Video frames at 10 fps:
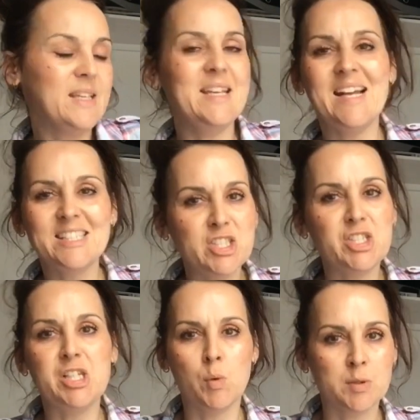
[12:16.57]
Yes,
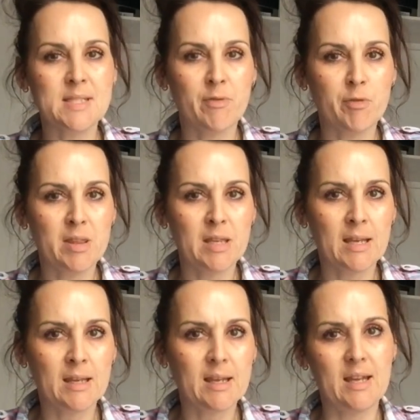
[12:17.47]
she wants
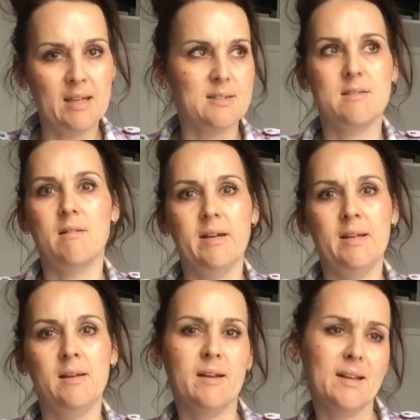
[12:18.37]
everything in
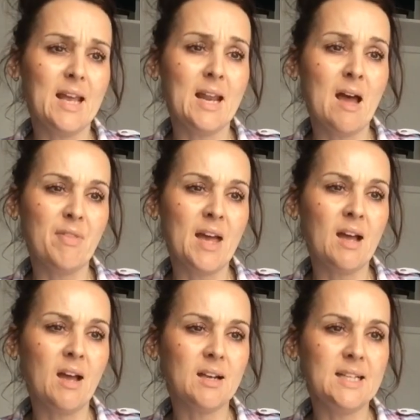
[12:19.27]
sight. Like, can I have that
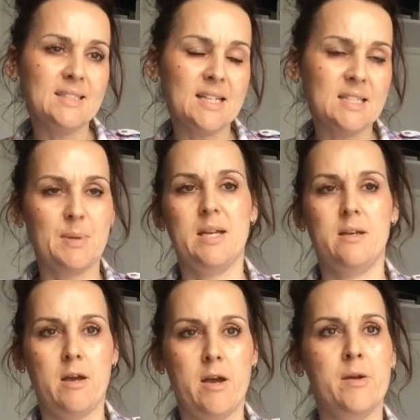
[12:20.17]
cuddly teddy bed?
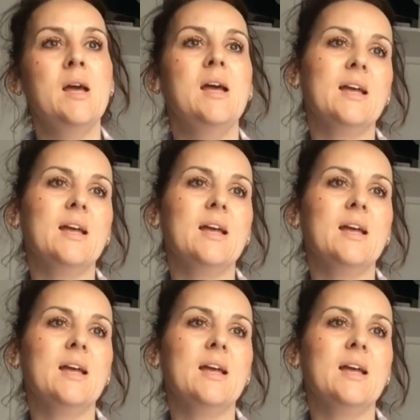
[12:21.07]
No.